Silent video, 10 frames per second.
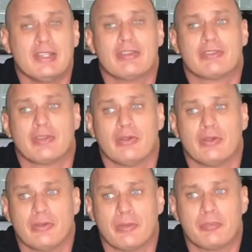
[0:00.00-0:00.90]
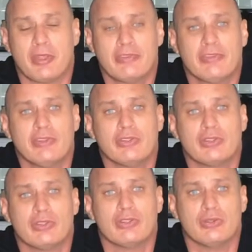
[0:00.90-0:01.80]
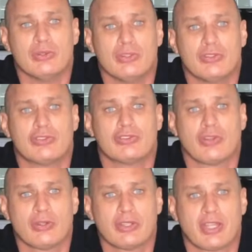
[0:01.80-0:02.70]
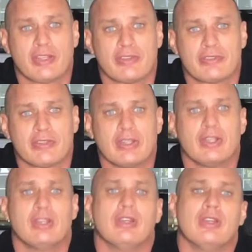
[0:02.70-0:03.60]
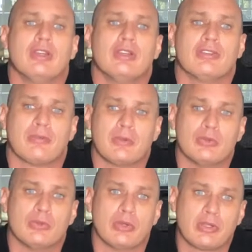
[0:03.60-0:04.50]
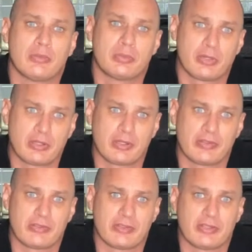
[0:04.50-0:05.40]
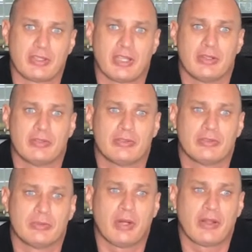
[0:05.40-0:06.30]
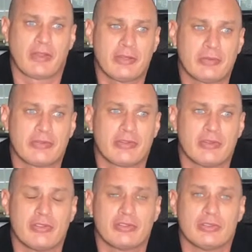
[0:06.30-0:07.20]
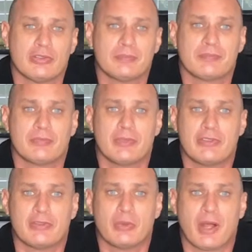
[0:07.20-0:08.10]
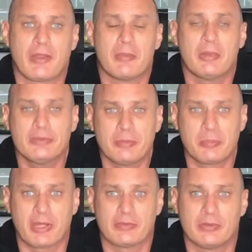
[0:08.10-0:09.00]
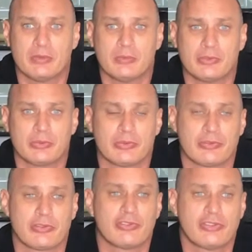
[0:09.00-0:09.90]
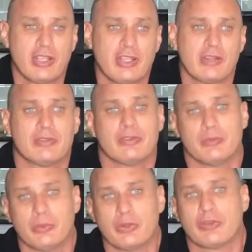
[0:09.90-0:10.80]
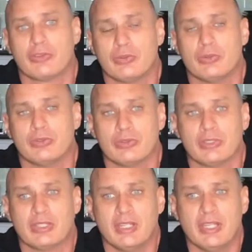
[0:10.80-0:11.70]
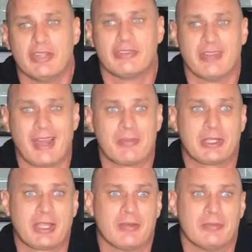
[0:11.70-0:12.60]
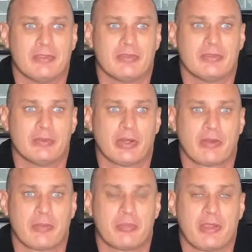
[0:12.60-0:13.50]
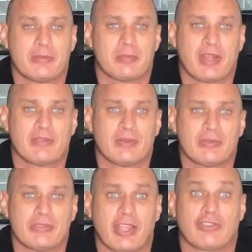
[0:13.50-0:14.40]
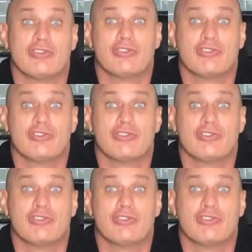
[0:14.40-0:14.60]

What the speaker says: So the best thing you can do is showcase some of your work in progress. And while that was the original reason why they built the platform, which was to share the work that you were doing, it's now become one of the best platforms to actually